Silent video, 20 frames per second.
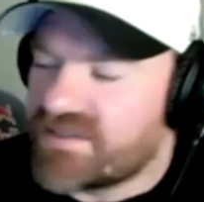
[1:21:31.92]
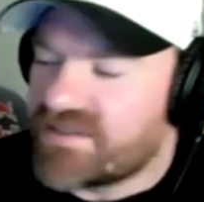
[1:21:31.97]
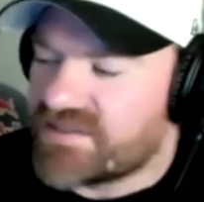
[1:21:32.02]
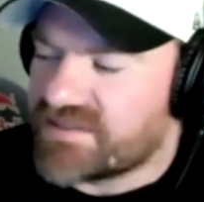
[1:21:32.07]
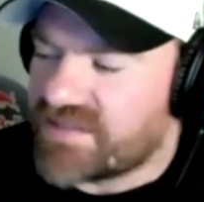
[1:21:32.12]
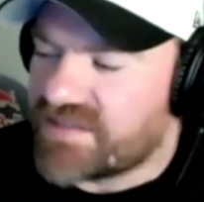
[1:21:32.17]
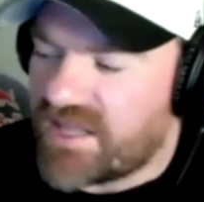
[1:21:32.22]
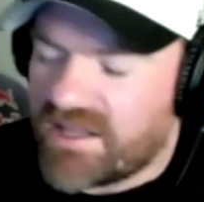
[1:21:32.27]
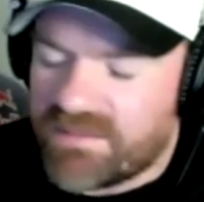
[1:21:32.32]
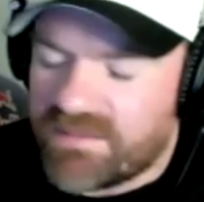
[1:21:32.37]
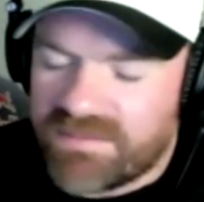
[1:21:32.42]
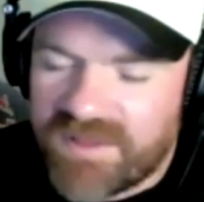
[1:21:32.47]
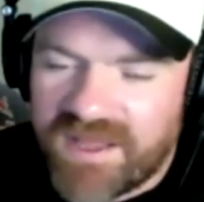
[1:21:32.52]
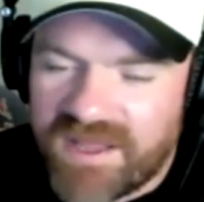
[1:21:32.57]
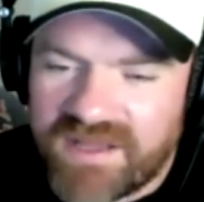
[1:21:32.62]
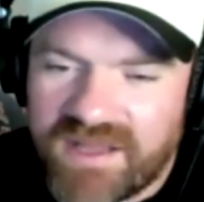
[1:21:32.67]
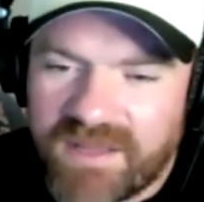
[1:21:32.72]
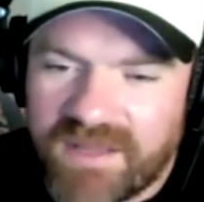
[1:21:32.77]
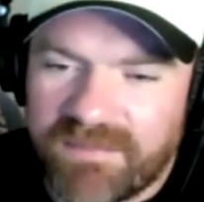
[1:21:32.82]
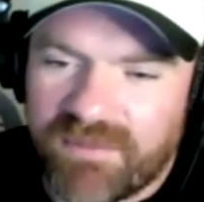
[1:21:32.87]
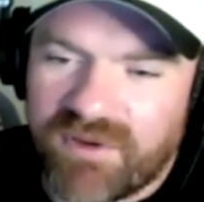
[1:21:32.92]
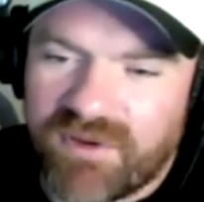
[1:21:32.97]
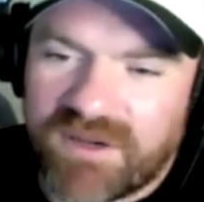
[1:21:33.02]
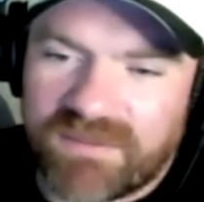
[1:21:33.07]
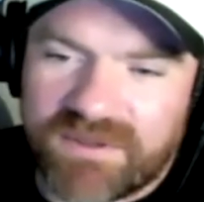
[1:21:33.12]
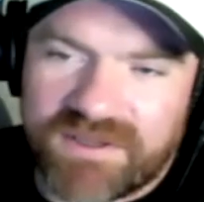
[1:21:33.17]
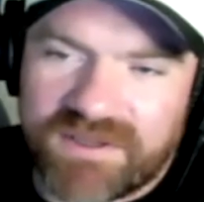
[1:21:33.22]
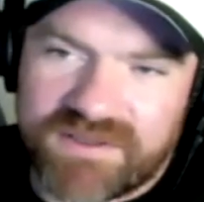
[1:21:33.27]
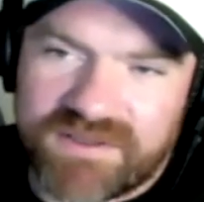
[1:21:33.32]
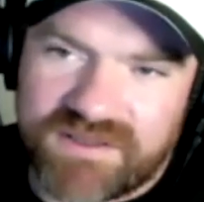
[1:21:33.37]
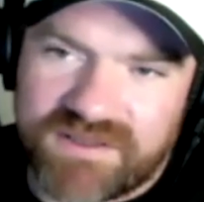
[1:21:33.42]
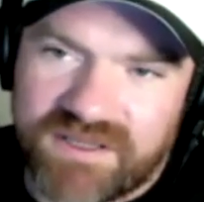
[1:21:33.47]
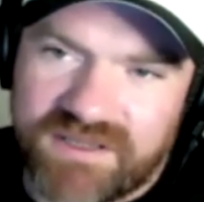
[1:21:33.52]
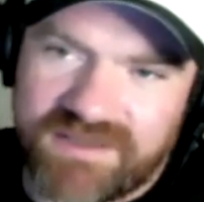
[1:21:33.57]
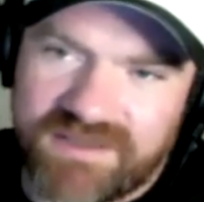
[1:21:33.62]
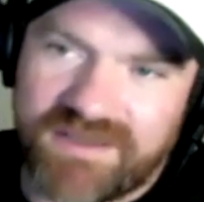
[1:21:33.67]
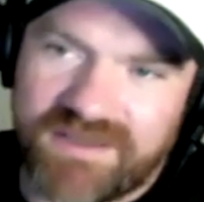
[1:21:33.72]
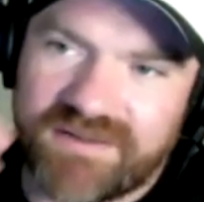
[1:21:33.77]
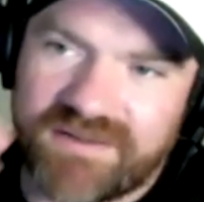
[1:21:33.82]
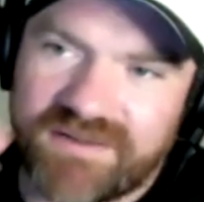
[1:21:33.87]
is at that point where he's like,
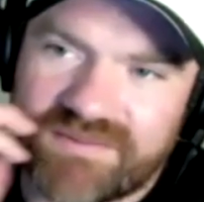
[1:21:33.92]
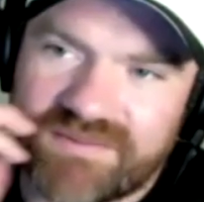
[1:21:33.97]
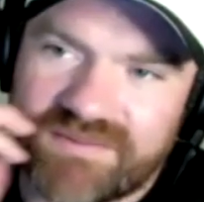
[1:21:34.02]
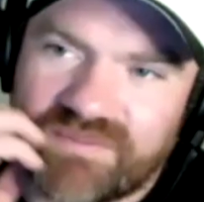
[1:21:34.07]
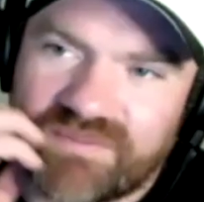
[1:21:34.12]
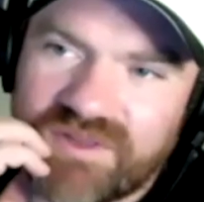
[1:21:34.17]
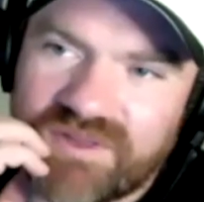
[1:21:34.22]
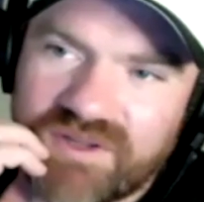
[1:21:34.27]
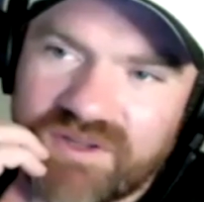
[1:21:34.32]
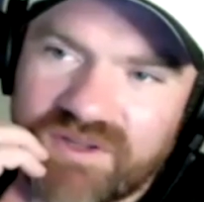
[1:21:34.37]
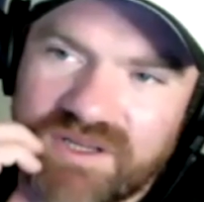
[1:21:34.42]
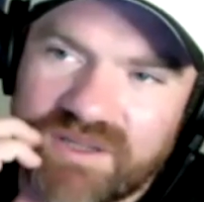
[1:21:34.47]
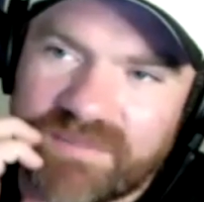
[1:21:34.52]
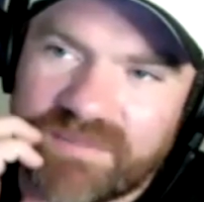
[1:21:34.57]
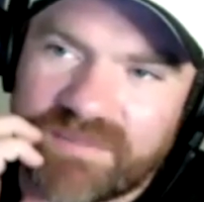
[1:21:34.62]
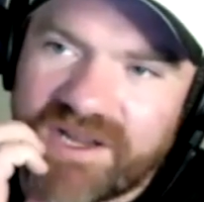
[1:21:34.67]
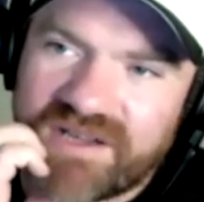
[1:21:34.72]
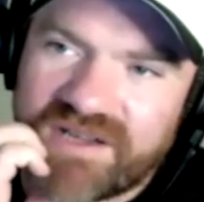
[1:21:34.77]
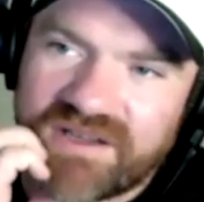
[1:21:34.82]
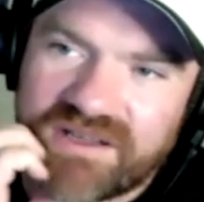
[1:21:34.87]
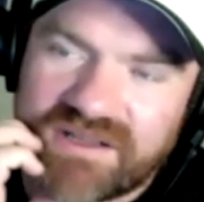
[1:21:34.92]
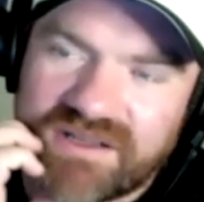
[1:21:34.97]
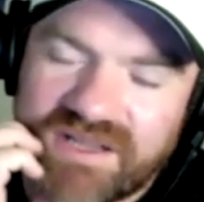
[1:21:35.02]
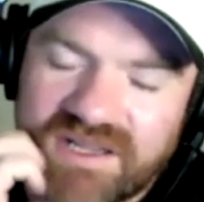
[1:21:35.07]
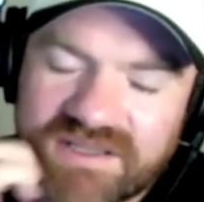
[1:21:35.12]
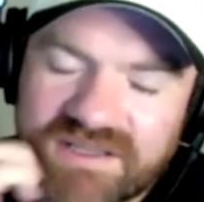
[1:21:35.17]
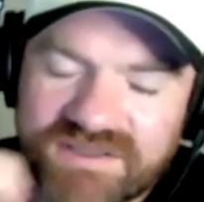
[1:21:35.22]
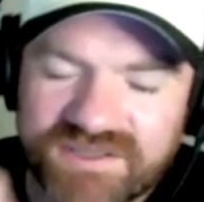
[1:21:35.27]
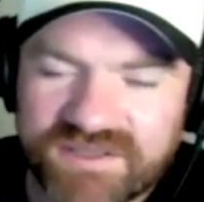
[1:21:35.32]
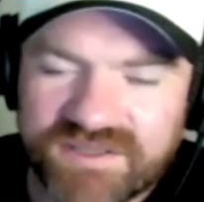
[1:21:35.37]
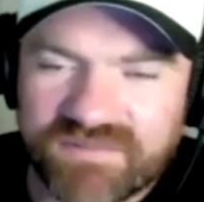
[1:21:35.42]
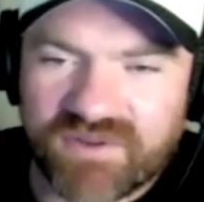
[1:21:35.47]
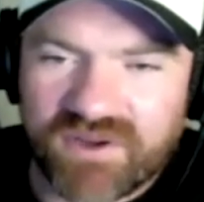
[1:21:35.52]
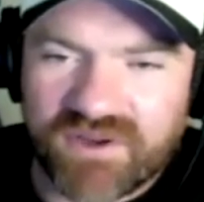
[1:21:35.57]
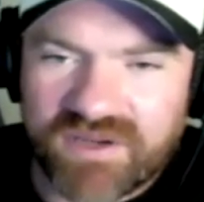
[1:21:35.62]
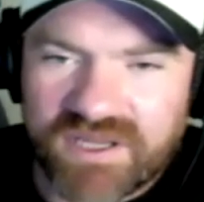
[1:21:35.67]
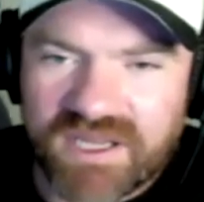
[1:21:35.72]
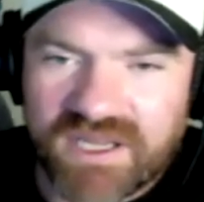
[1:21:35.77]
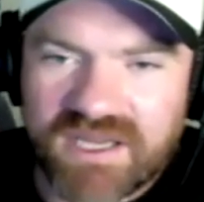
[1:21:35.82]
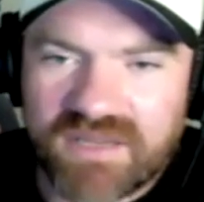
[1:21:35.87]
he's third in the Brownlee last year
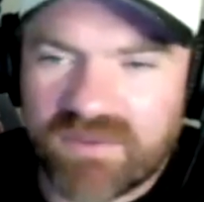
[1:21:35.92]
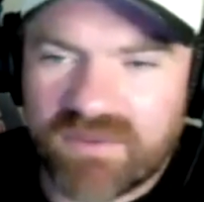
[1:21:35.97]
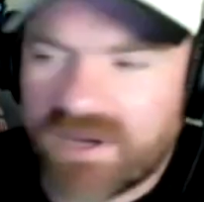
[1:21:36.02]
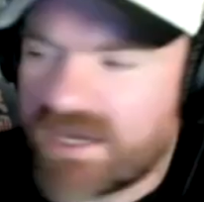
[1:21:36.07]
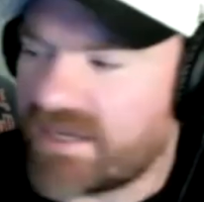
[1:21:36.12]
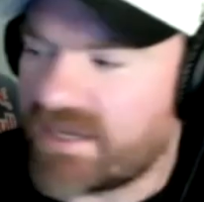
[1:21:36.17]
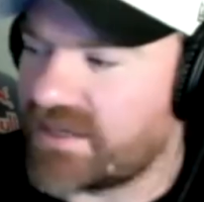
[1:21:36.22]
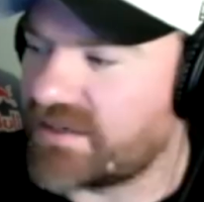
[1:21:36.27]
voting anyway,